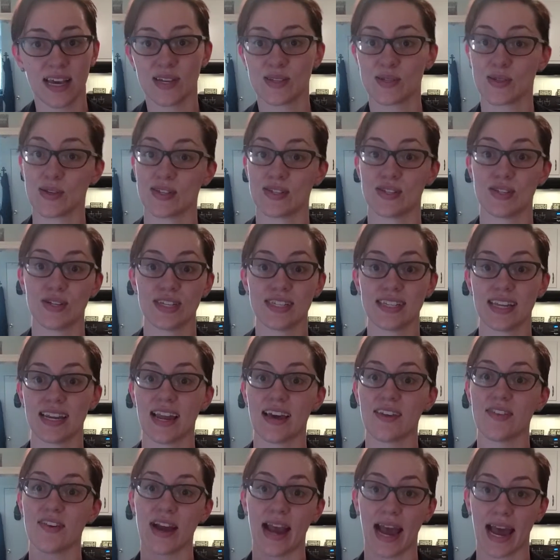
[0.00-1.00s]
So it's just
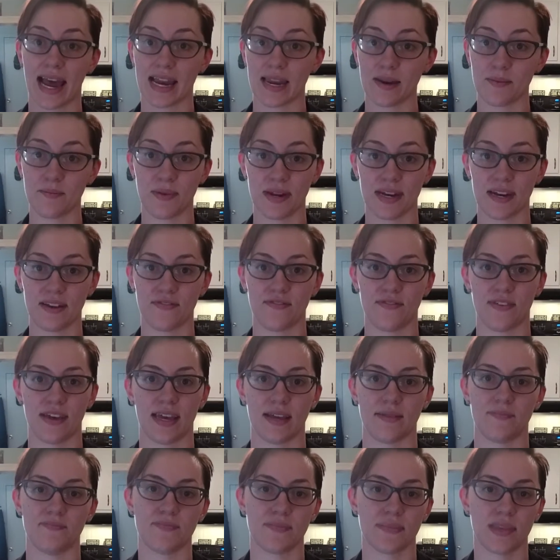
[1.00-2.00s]
another added
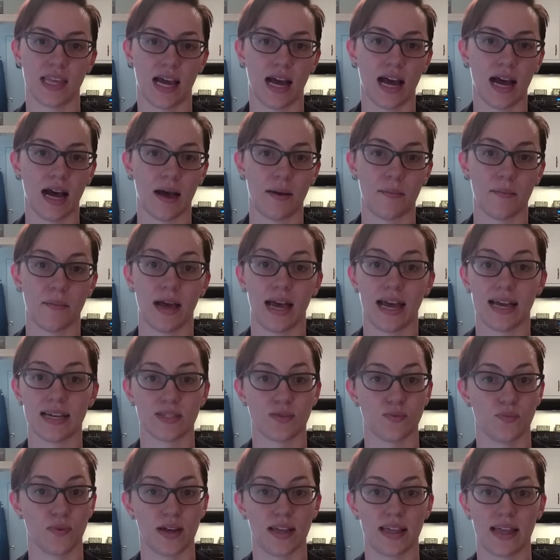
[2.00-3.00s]
benefit,
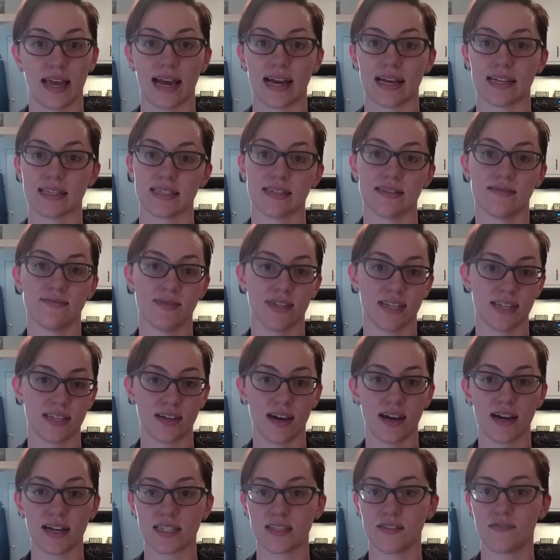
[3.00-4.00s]
as well as
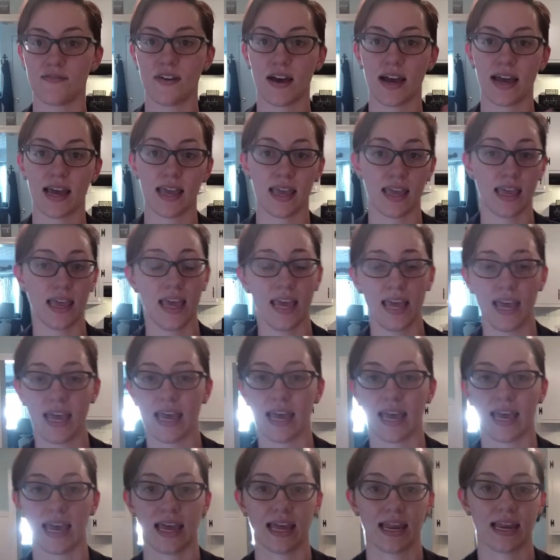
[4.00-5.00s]
detoxifying
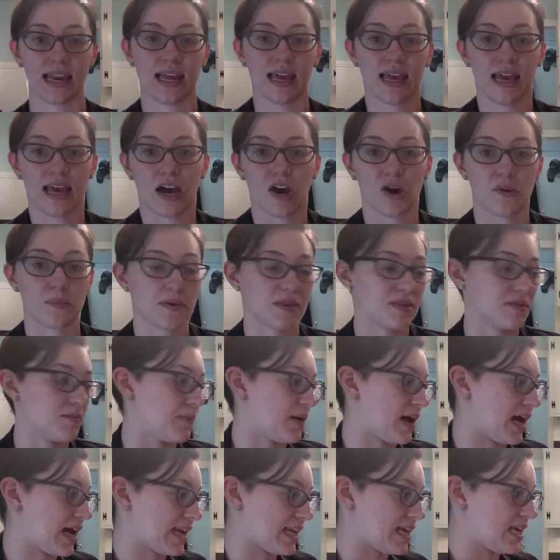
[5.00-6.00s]
and helping the
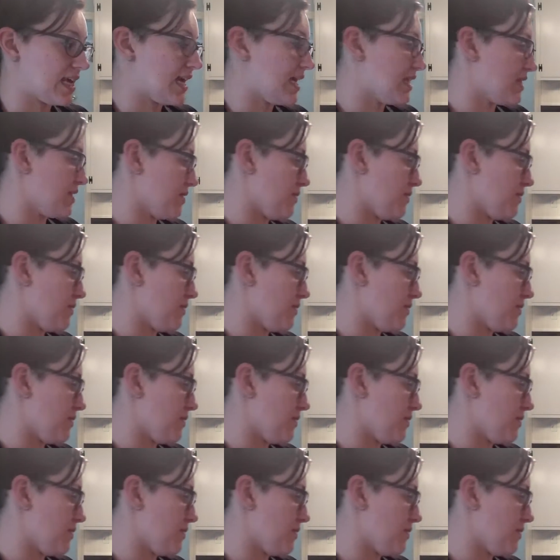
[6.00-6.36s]
body and